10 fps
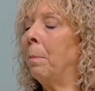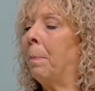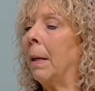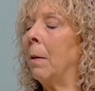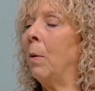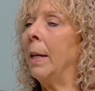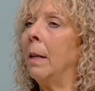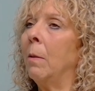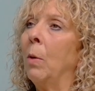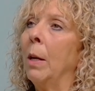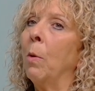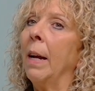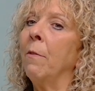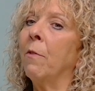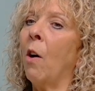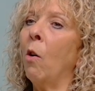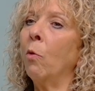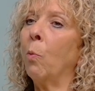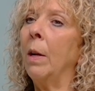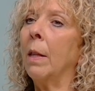were
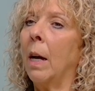involved with